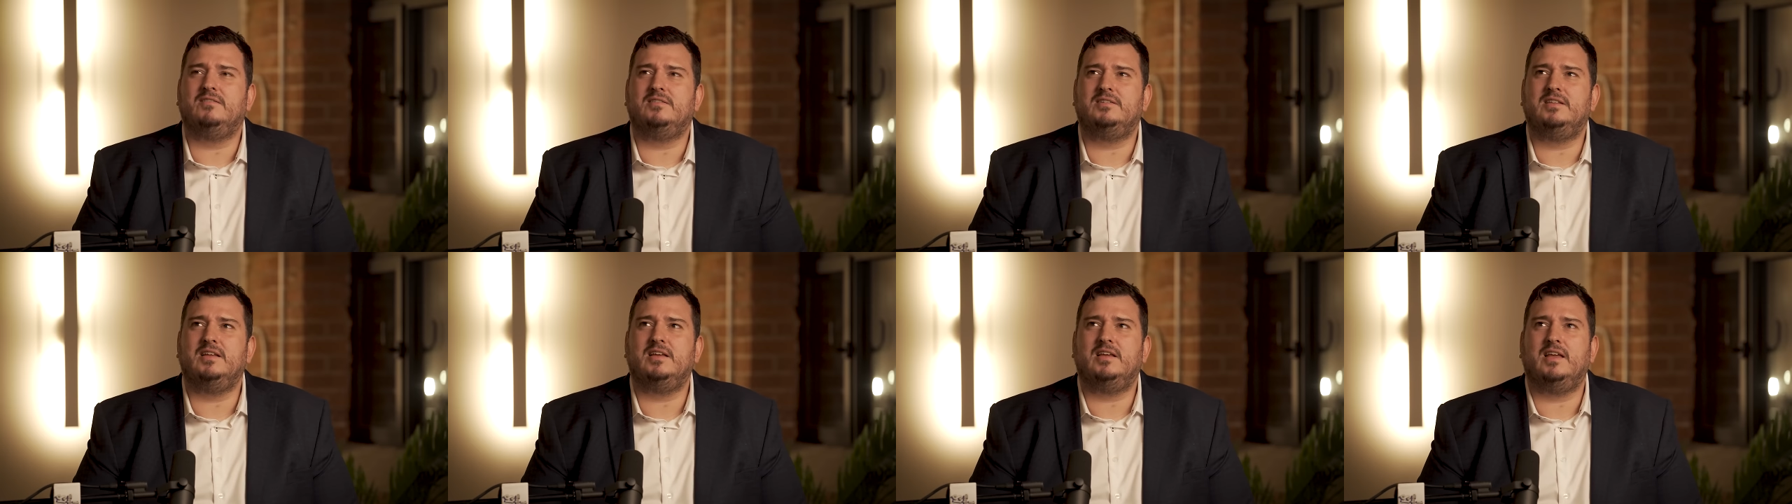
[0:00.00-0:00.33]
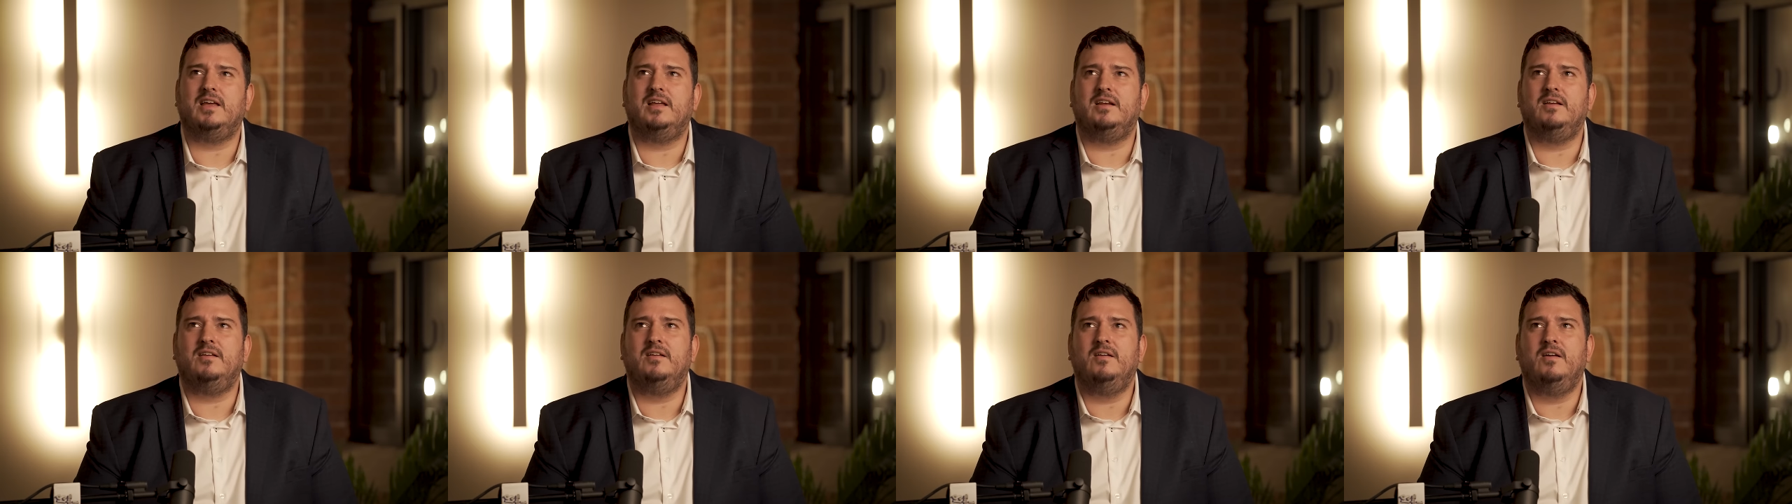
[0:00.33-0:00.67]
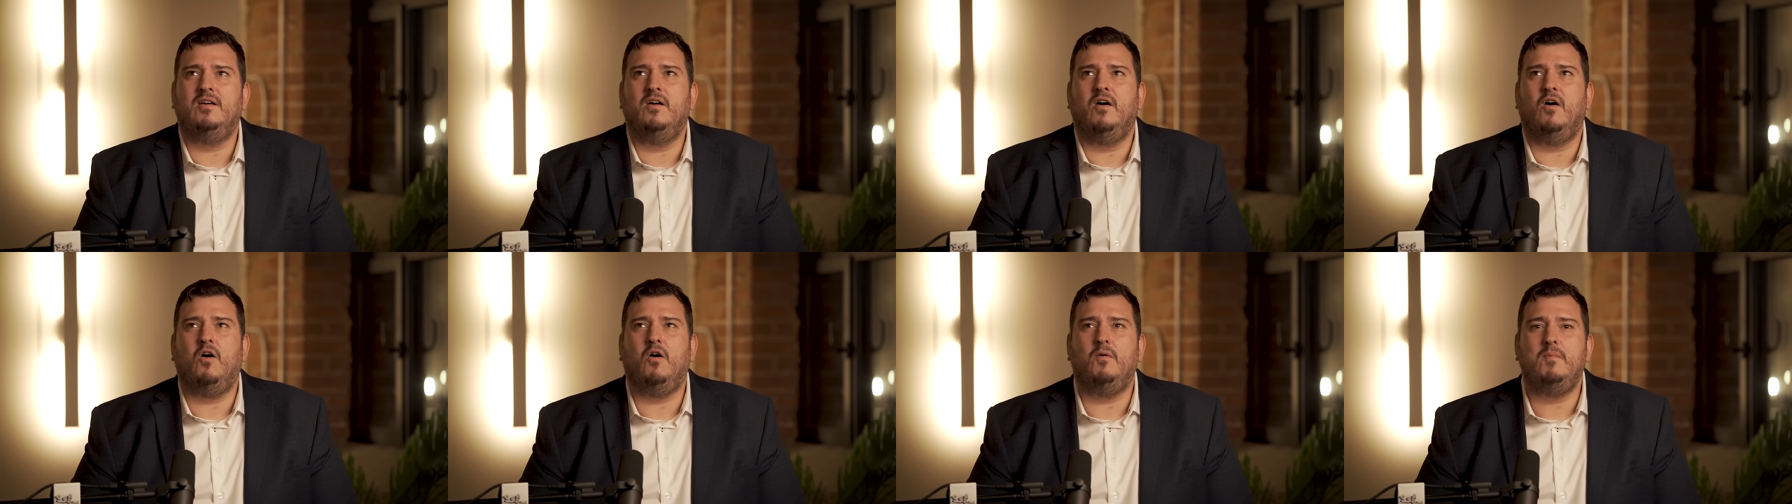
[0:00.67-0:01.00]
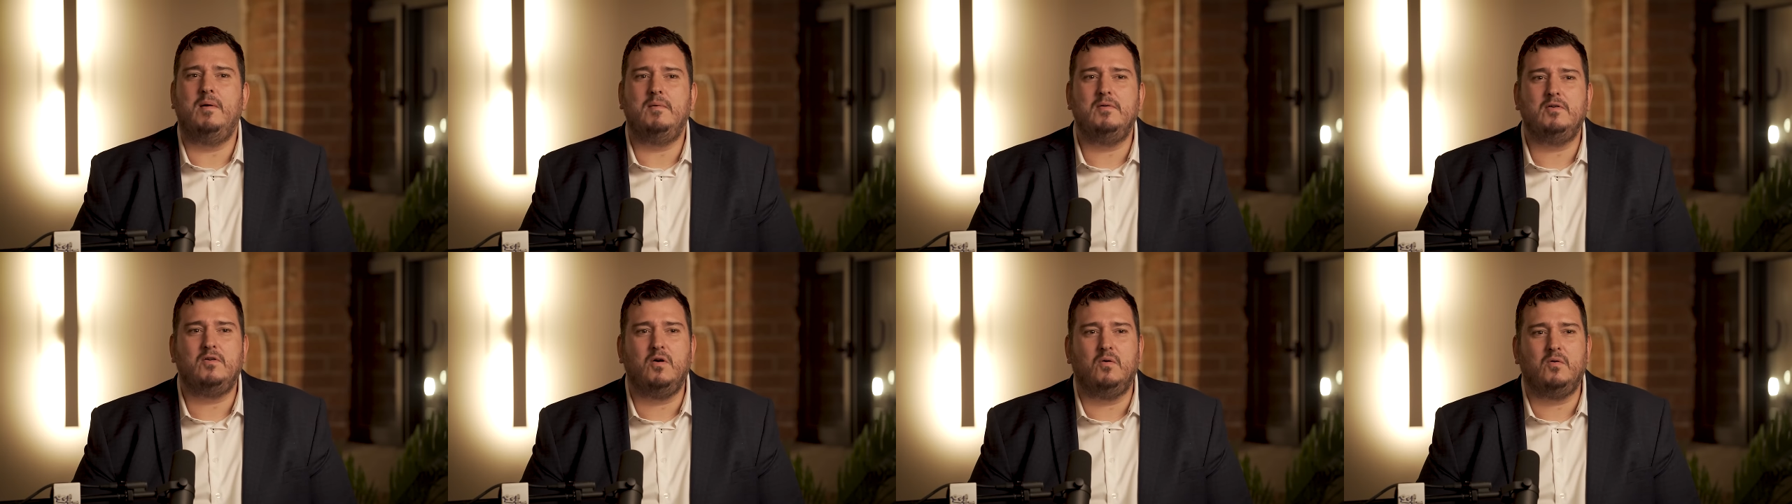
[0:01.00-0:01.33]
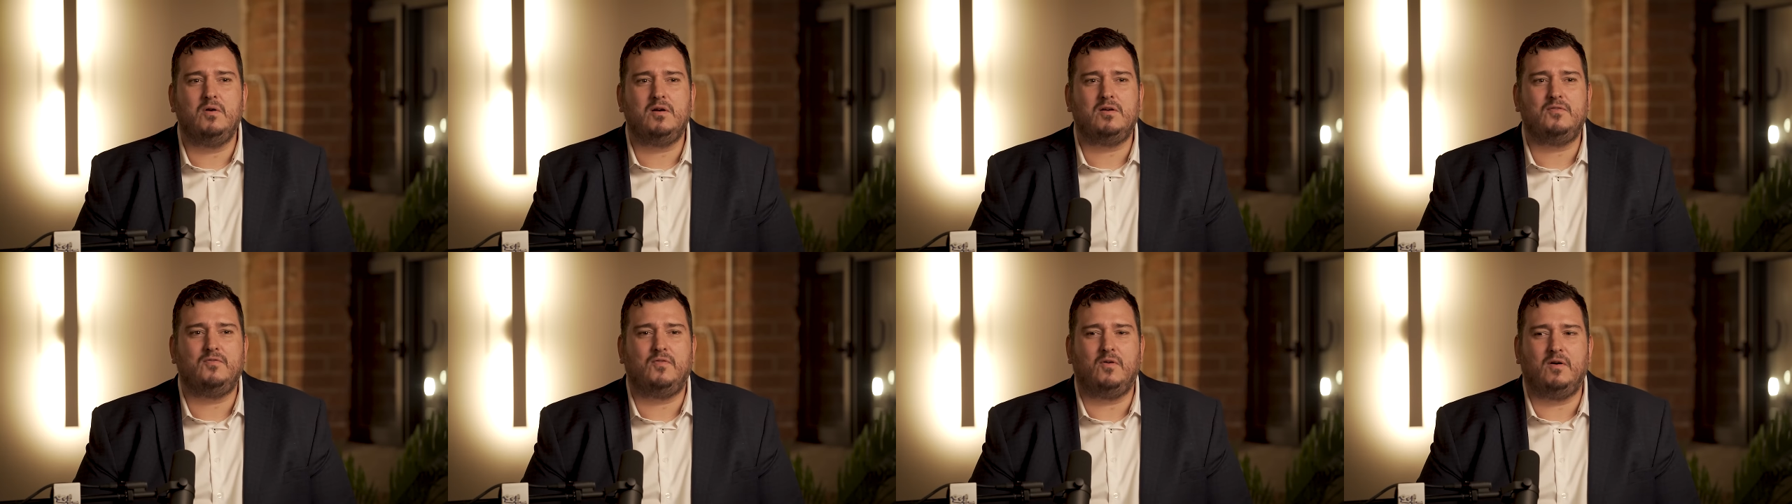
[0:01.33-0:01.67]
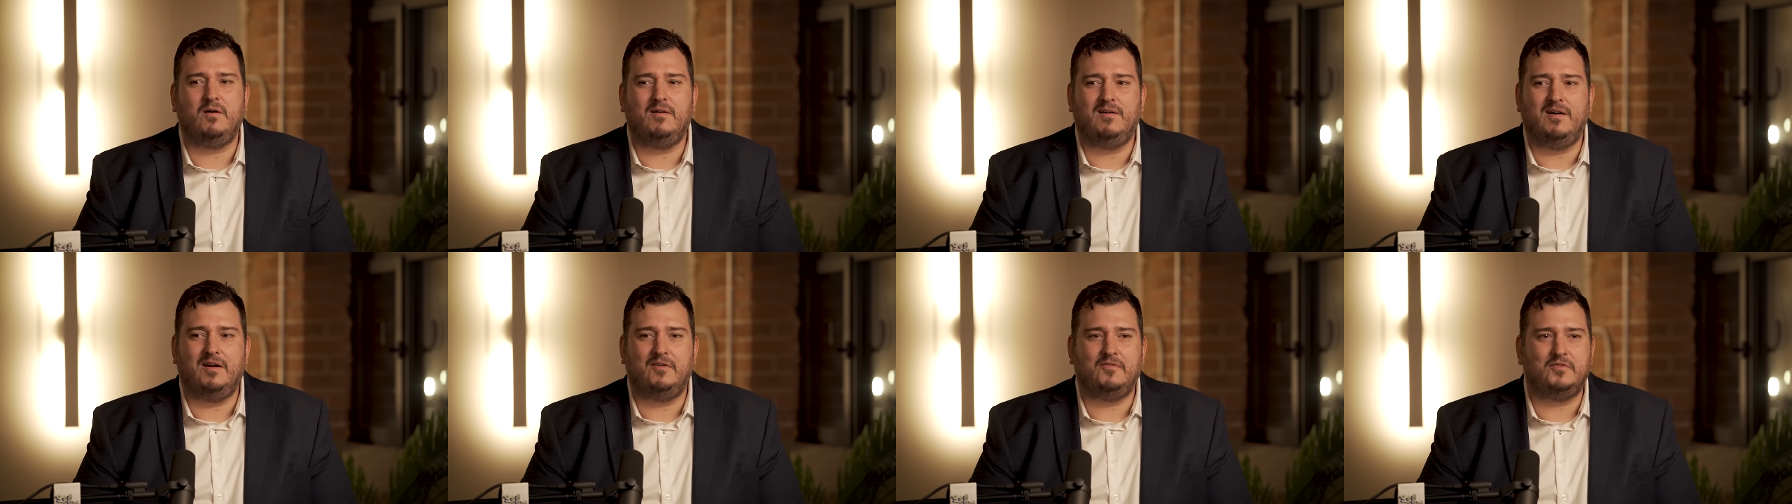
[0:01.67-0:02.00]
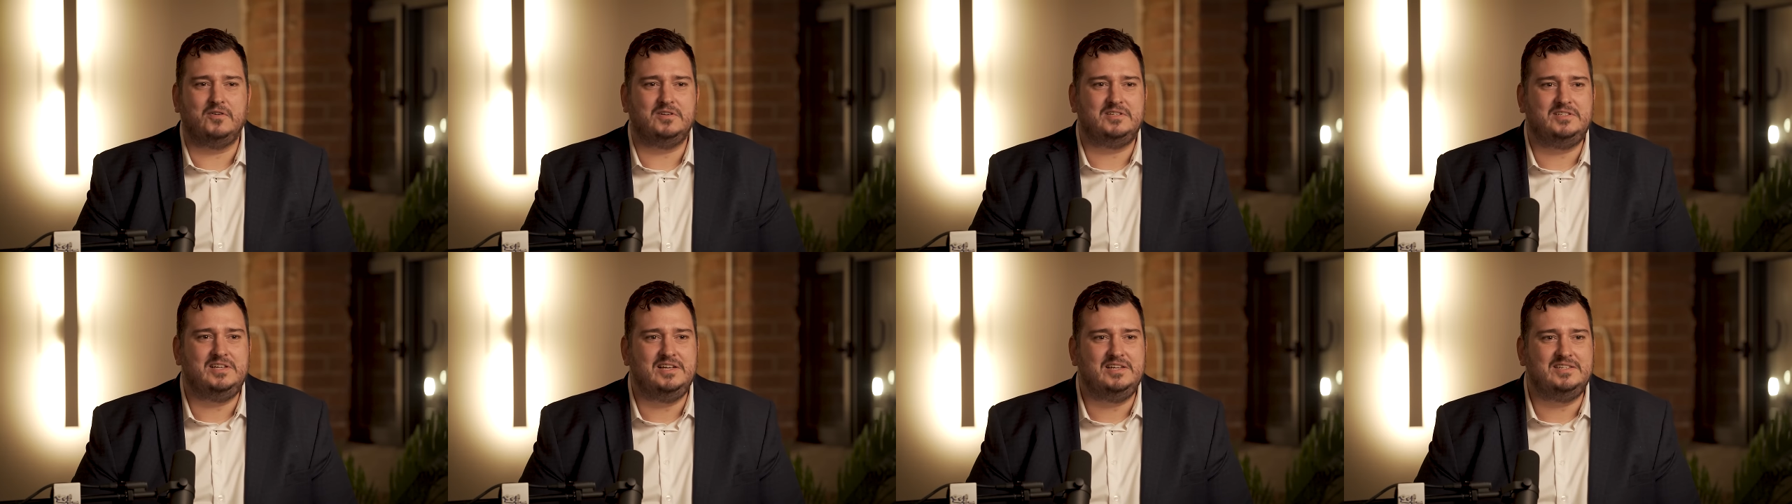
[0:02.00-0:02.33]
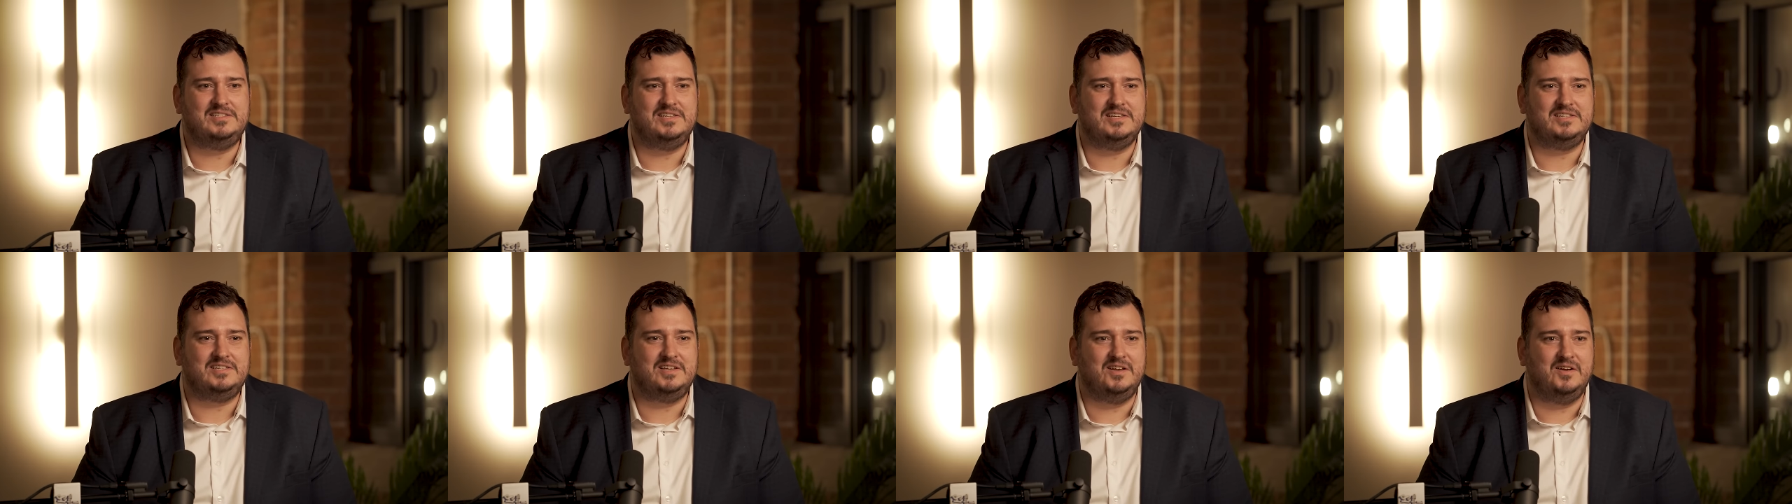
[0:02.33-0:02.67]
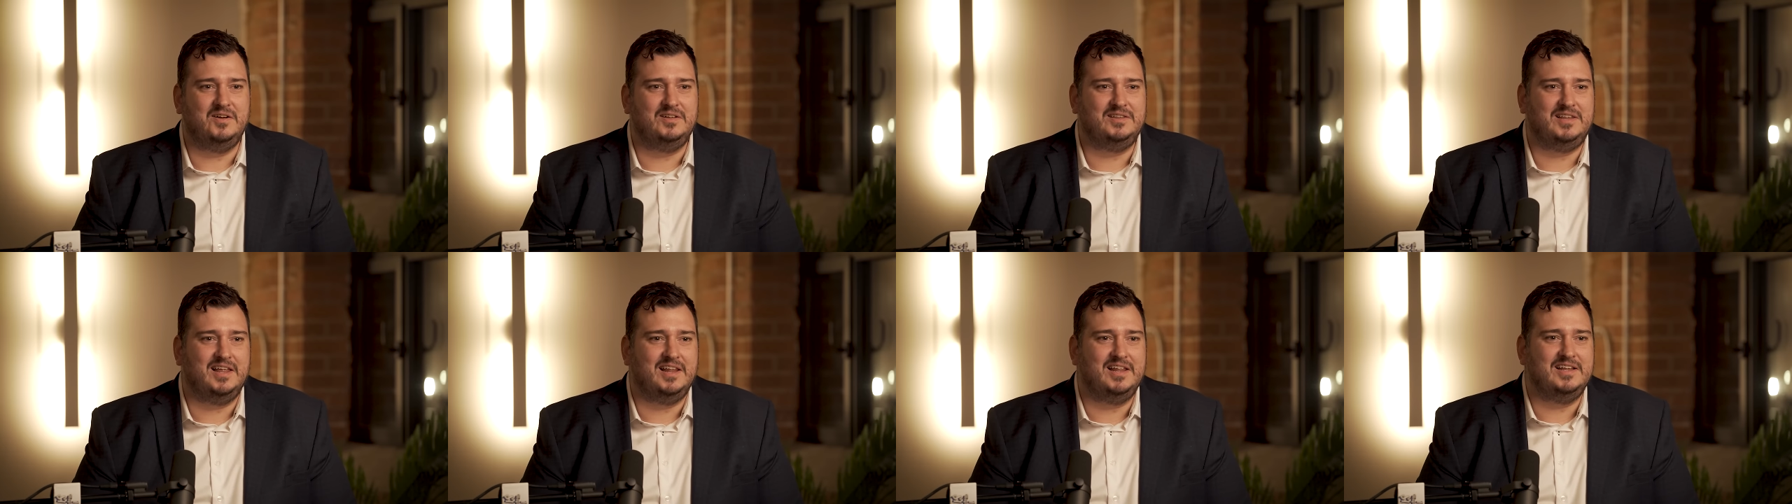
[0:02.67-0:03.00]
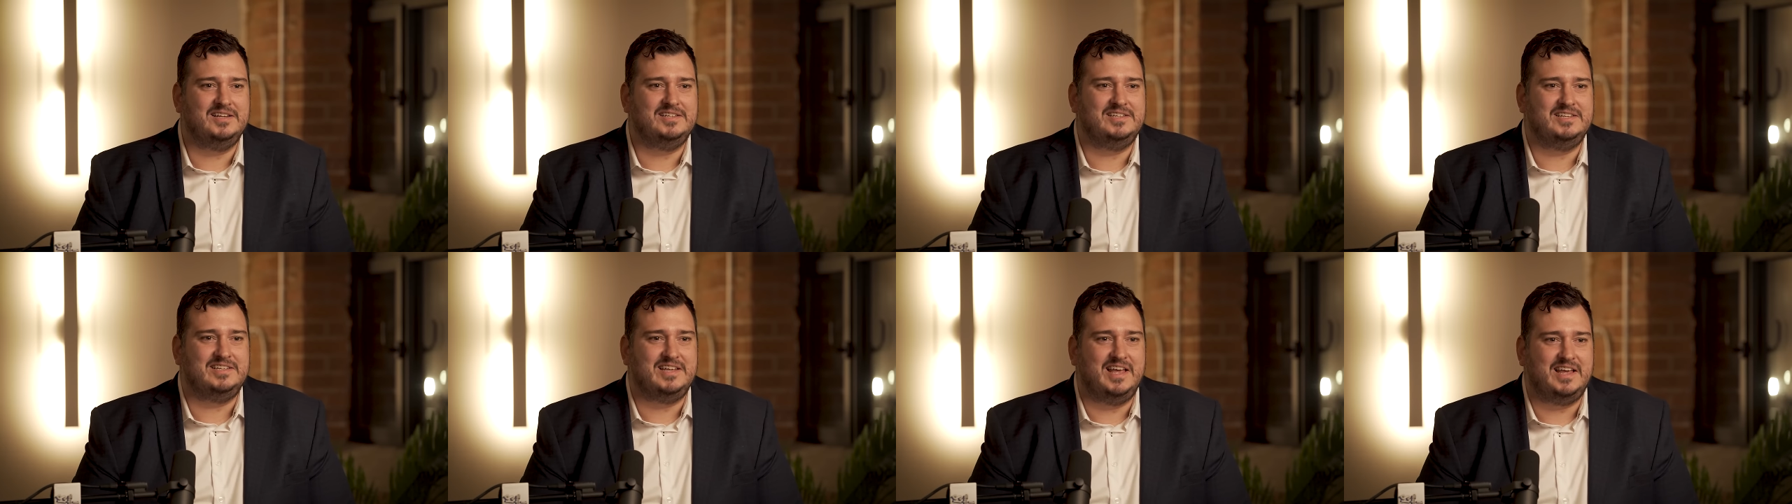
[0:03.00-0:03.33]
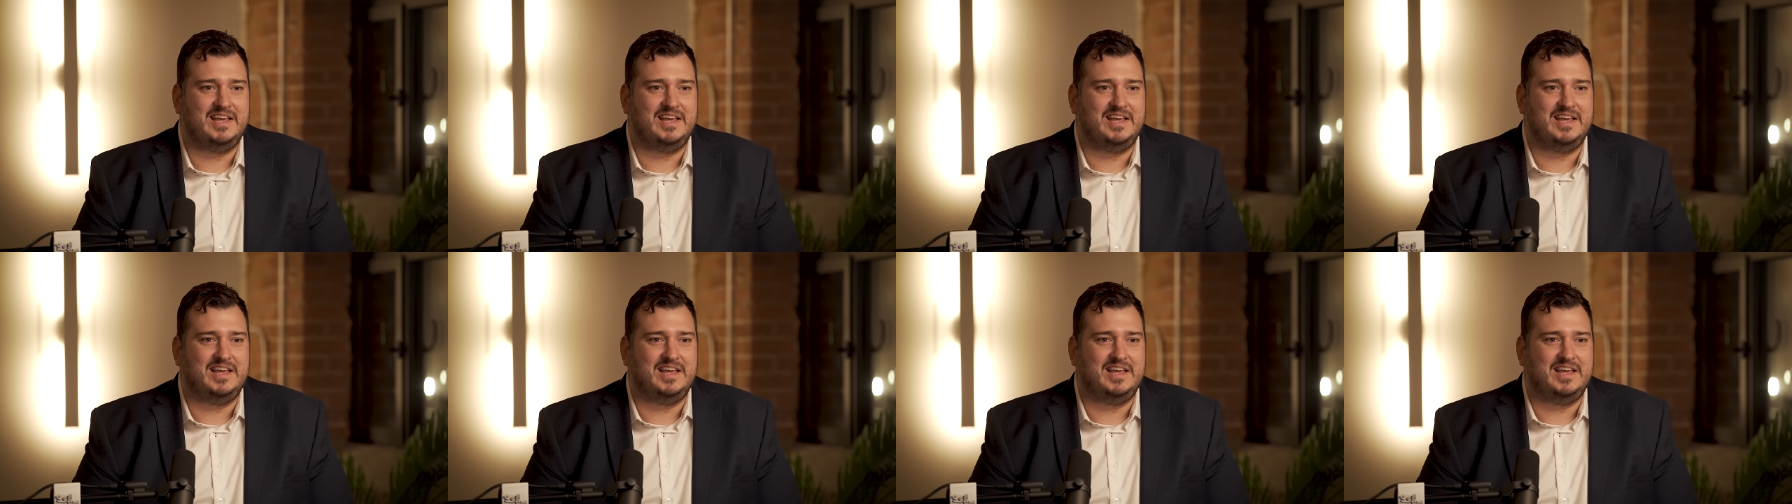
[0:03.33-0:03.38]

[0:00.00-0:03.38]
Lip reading: was thinking, oh, maybe go work for CSIS, you know, intelligence